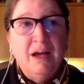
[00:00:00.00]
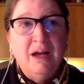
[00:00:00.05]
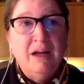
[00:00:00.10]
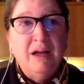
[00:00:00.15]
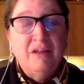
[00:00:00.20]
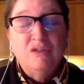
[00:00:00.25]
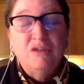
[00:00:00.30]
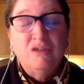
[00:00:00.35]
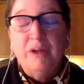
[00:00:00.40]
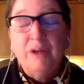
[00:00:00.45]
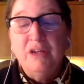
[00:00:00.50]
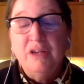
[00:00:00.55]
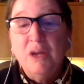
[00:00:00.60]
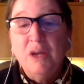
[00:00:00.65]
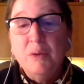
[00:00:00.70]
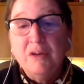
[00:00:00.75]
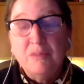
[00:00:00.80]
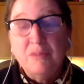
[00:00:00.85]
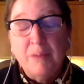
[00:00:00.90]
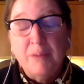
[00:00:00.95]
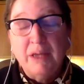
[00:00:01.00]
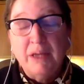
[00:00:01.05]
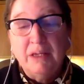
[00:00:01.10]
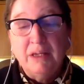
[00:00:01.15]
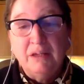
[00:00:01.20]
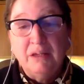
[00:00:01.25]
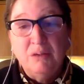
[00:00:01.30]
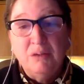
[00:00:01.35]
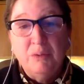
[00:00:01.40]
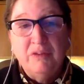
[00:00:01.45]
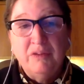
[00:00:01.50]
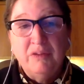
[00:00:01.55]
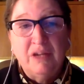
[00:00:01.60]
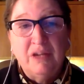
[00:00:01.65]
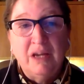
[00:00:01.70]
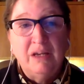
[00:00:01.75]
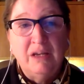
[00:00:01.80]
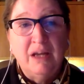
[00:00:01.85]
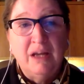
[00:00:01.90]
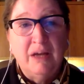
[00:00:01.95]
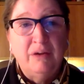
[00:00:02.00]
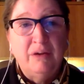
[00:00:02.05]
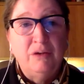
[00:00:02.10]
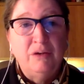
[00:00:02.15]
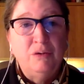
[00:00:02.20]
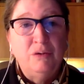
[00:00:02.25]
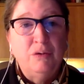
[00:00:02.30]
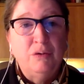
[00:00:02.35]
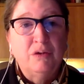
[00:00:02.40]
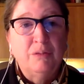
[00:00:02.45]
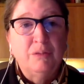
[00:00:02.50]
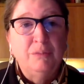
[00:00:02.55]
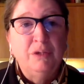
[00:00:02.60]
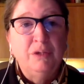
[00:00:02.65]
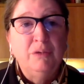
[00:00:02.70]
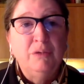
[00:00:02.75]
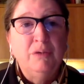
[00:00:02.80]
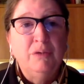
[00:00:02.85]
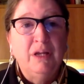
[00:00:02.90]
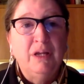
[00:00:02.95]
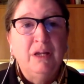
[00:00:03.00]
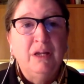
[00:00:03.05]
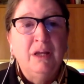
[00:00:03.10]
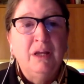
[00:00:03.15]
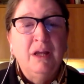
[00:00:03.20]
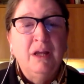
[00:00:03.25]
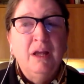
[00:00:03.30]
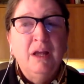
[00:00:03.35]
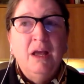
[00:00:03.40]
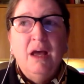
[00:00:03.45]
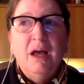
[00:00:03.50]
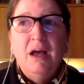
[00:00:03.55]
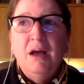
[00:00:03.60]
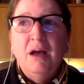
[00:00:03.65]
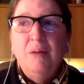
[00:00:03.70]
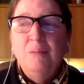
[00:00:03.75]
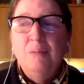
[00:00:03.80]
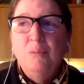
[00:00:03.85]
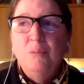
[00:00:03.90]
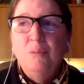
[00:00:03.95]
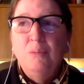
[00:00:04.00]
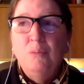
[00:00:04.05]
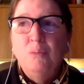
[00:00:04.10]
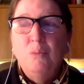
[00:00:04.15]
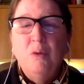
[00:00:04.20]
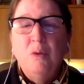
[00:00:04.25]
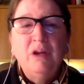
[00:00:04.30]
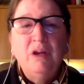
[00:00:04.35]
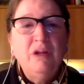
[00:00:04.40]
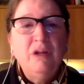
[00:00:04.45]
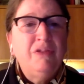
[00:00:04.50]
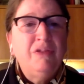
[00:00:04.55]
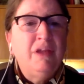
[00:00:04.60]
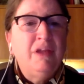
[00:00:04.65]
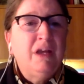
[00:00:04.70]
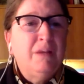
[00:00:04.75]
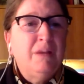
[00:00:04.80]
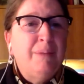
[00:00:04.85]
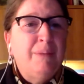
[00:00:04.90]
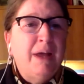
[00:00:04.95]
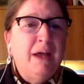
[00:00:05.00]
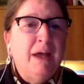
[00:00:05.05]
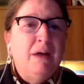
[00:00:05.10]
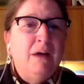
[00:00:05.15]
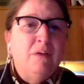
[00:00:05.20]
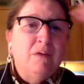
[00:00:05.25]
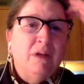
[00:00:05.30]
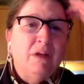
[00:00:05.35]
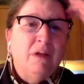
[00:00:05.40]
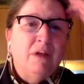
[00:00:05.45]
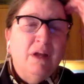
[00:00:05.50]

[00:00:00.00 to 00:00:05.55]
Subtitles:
So I know it's making you a standout in your community. What do you think about